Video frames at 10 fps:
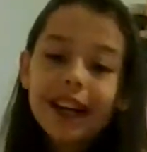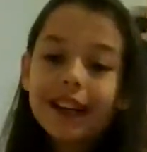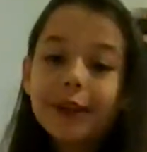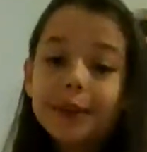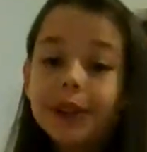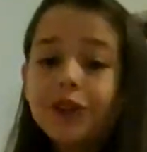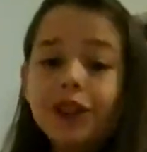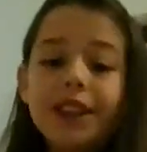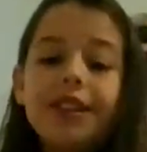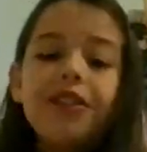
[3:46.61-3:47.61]
I hope you
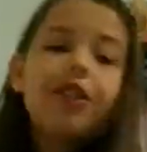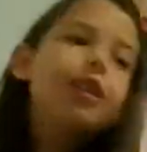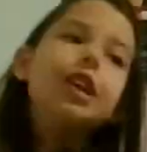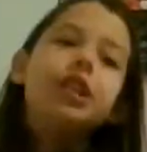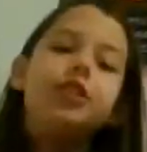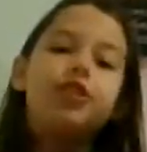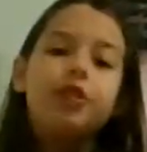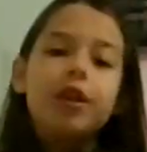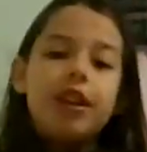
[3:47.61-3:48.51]
enjoyed this short